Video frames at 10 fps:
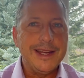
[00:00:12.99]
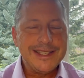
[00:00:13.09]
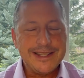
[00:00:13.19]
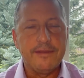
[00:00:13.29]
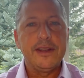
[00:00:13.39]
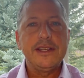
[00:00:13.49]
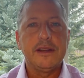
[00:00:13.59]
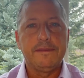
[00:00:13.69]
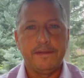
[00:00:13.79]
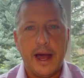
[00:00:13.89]
a
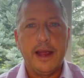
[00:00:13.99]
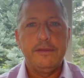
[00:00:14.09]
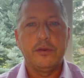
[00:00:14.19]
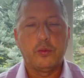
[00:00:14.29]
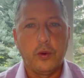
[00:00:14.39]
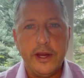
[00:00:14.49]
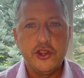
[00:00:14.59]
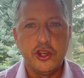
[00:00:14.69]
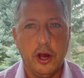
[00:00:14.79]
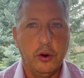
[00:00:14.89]
7-to-5
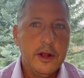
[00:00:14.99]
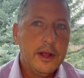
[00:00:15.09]
ratio.